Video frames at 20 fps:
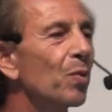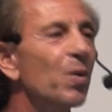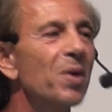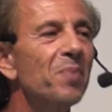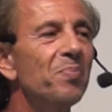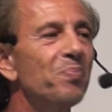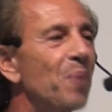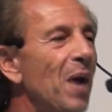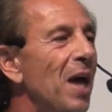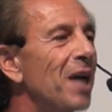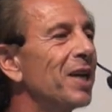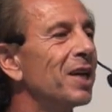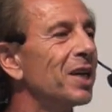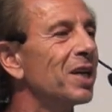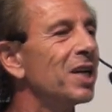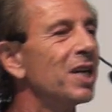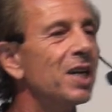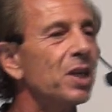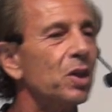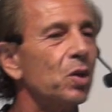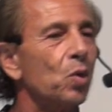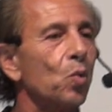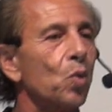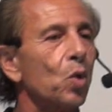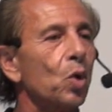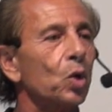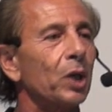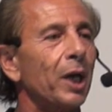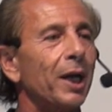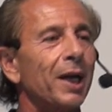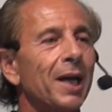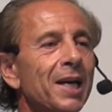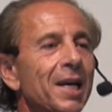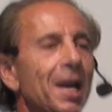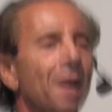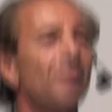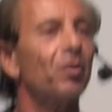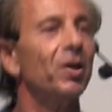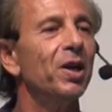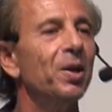rebellion hit the world like it
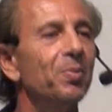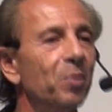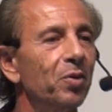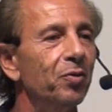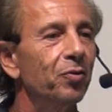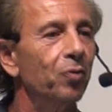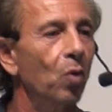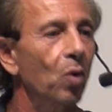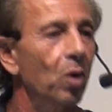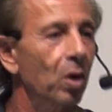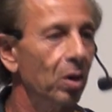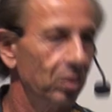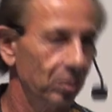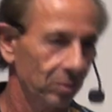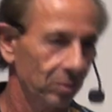never hit before.